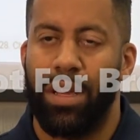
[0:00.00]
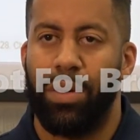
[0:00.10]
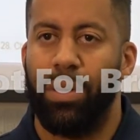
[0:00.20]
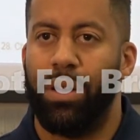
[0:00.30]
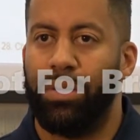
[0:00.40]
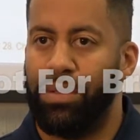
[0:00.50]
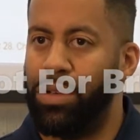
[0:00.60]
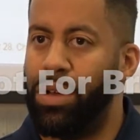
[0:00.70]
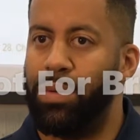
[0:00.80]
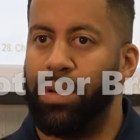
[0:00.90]
Well,
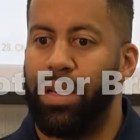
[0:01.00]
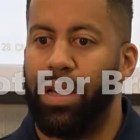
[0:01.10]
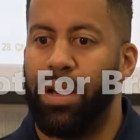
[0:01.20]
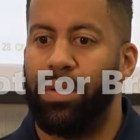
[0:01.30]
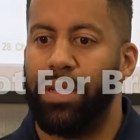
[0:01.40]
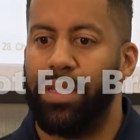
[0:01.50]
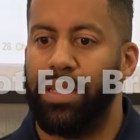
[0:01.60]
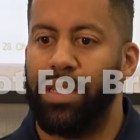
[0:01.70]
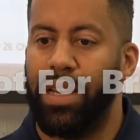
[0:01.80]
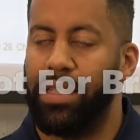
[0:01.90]
we always
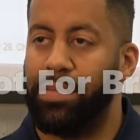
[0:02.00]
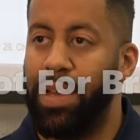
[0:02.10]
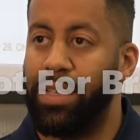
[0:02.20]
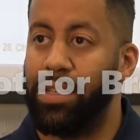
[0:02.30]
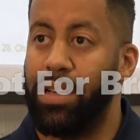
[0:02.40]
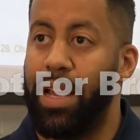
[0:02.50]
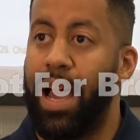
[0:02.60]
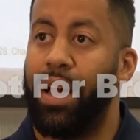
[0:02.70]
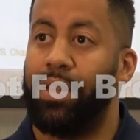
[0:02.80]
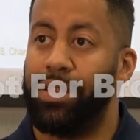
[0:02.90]
adjust based on
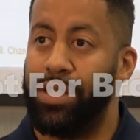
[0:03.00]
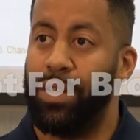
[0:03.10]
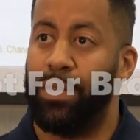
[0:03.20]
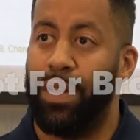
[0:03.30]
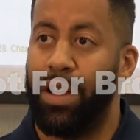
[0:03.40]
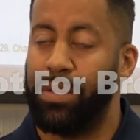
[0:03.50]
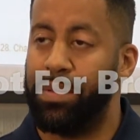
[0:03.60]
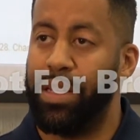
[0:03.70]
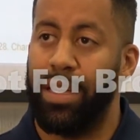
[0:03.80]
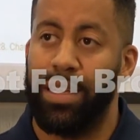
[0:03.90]
how the snow falls,
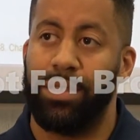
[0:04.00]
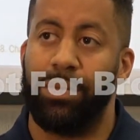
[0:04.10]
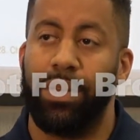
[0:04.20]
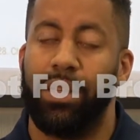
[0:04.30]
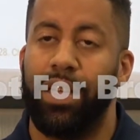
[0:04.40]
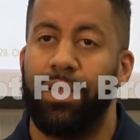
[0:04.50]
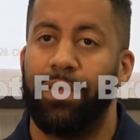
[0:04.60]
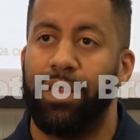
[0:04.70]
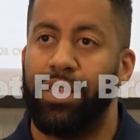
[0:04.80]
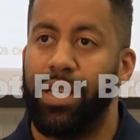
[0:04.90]
but yes, we
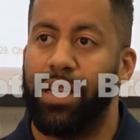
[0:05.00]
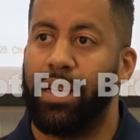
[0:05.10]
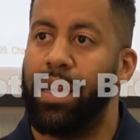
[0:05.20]
definitely check